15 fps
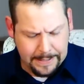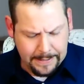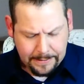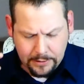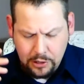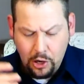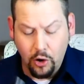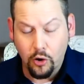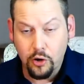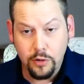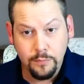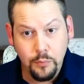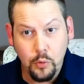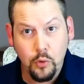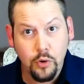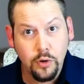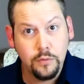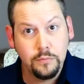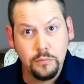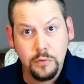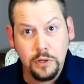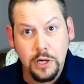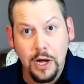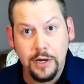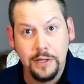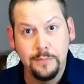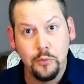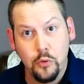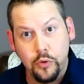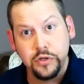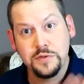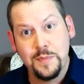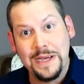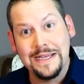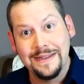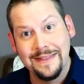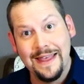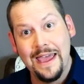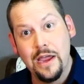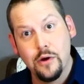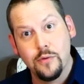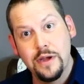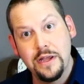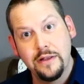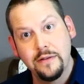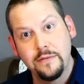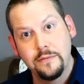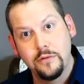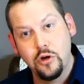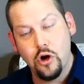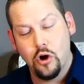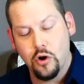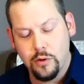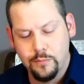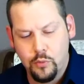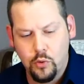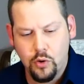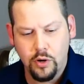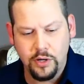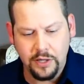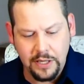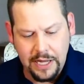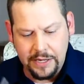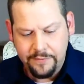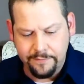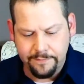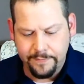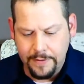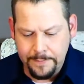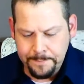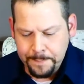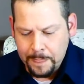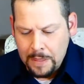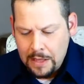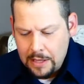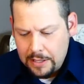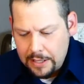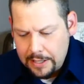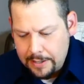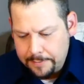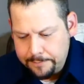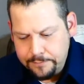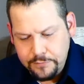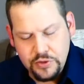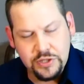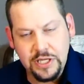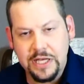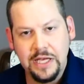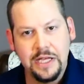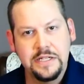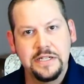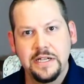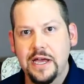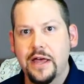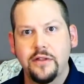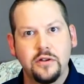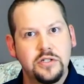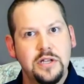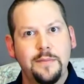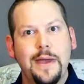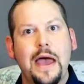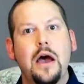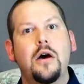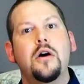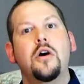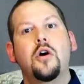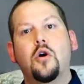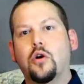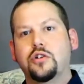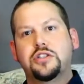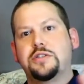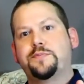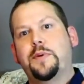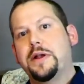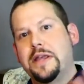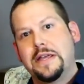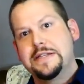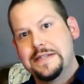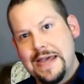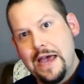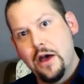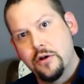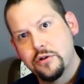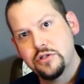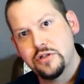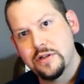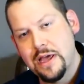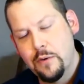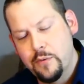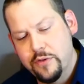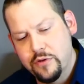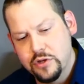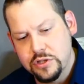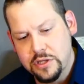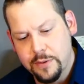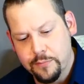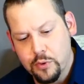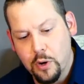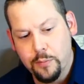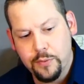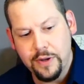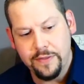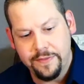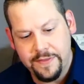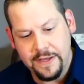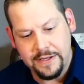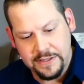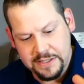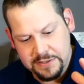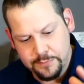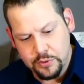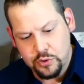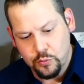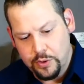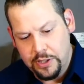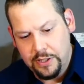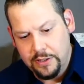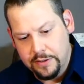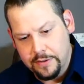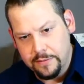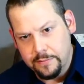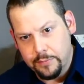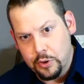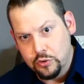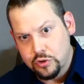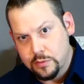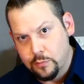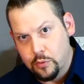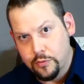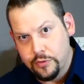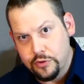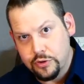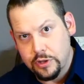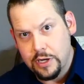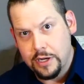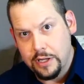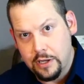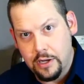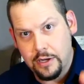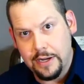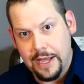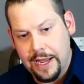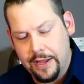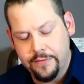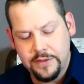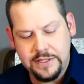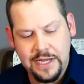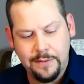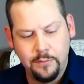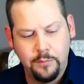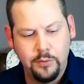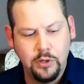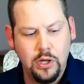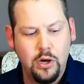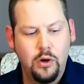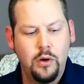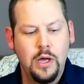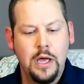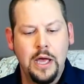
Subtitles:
cardboard cutting boards by layering cardboard and kind of sticking it together somehow, or just putting it down so that way there's an appropriate thickness between the poster board that you're cutting on and the table below.